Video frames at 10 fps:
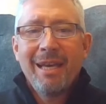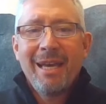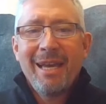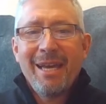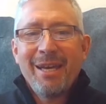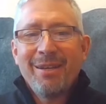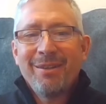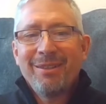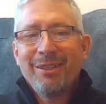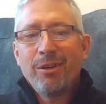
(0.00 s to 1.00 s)

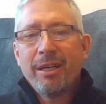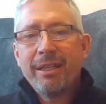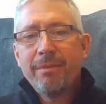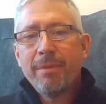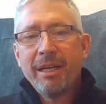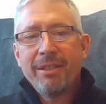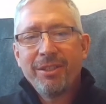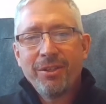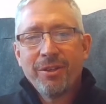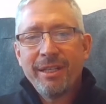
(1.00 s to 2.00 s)
And, I did my
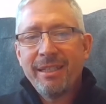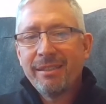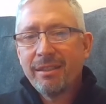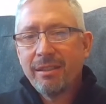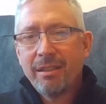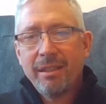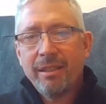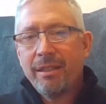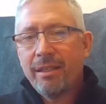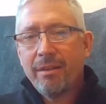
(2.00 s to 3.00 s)
degrees
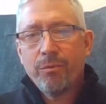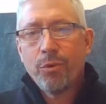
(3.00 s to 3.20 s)
in